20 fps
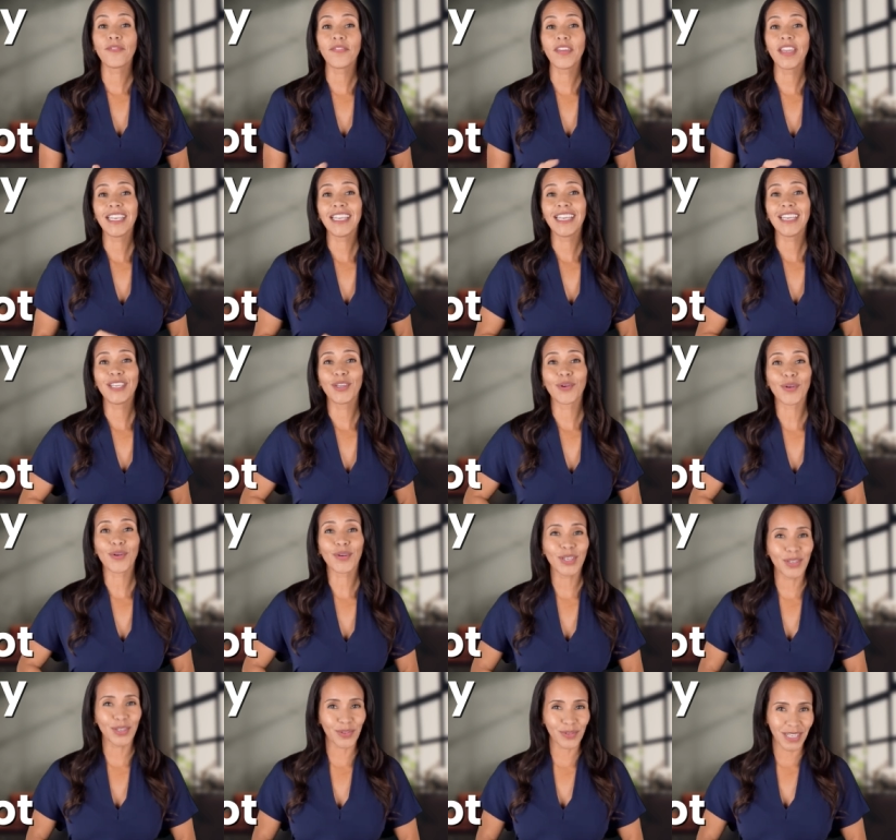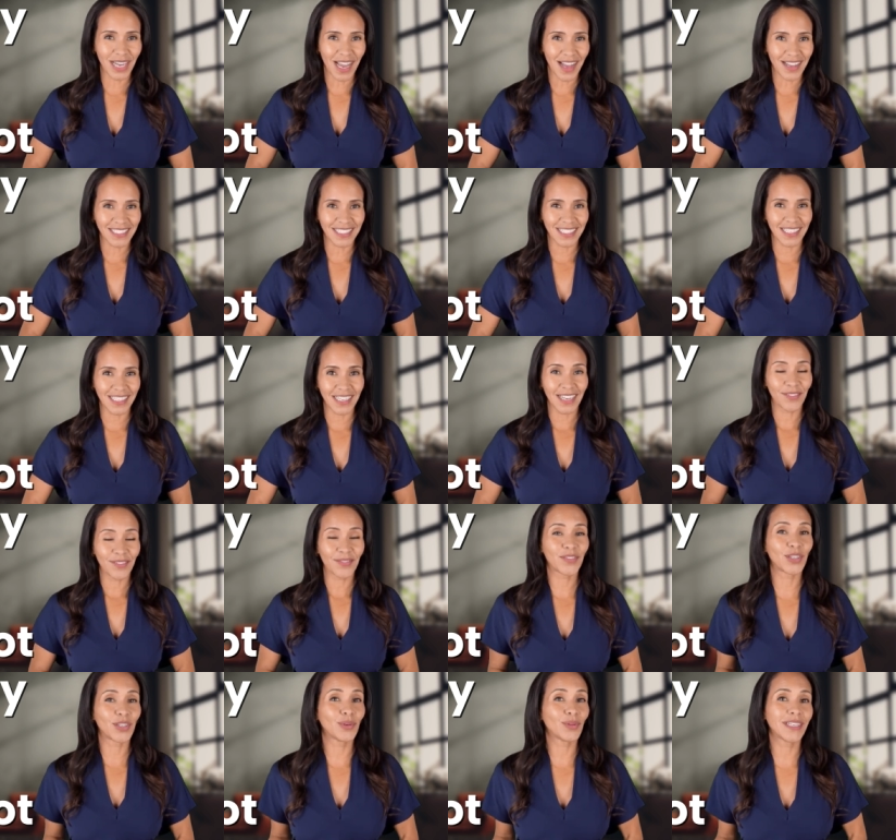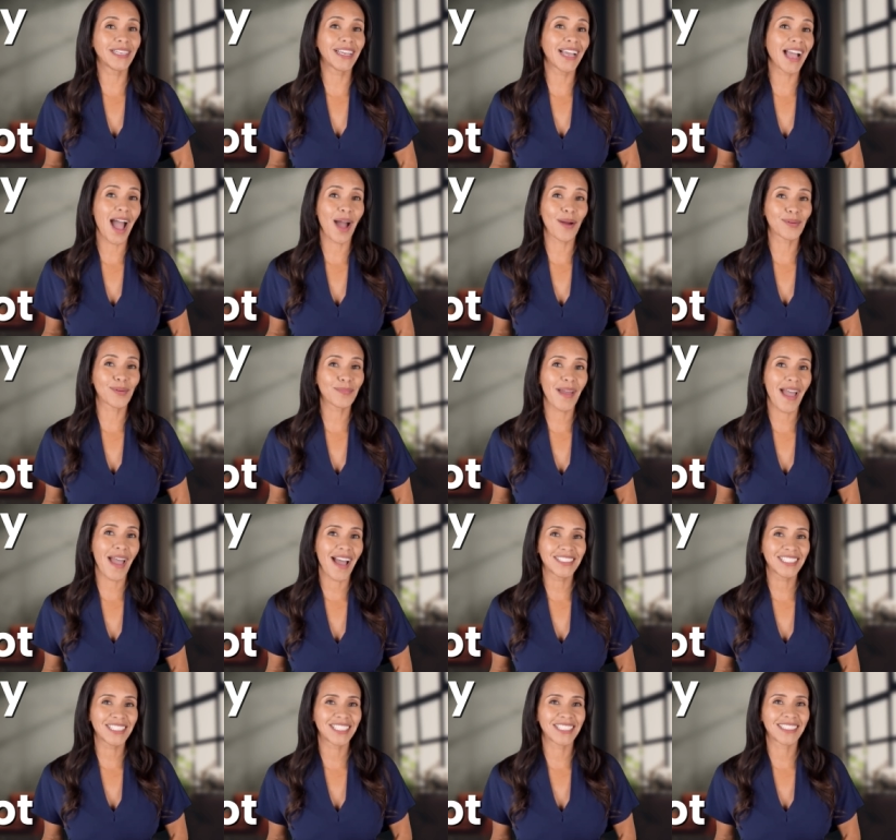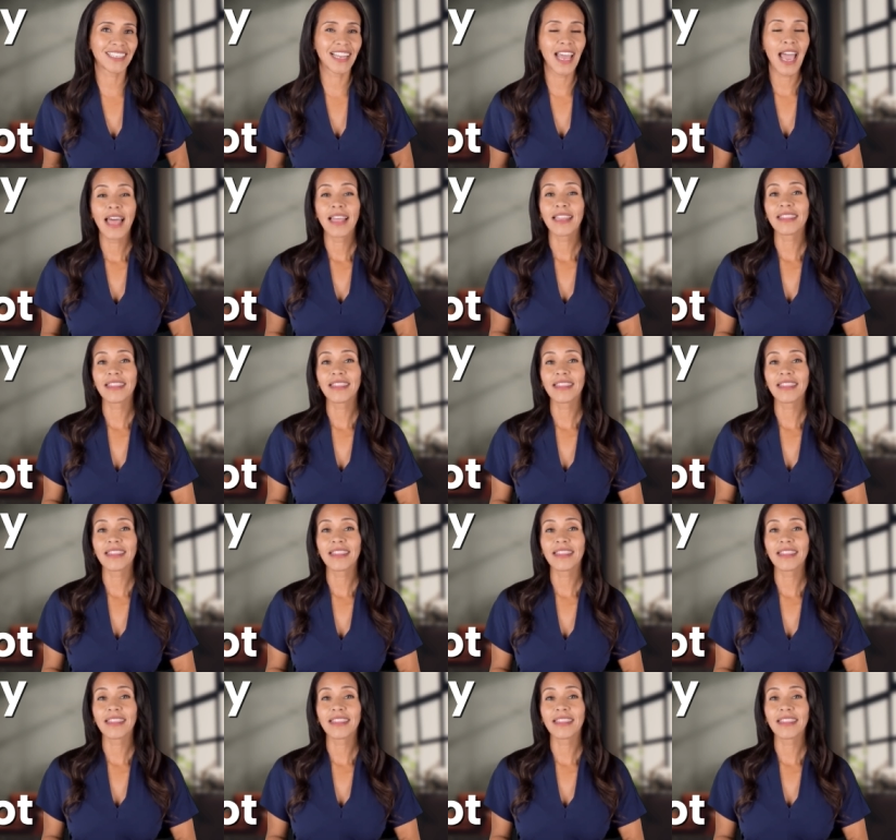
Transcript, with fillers: feeding your curiosity, fueling our passion.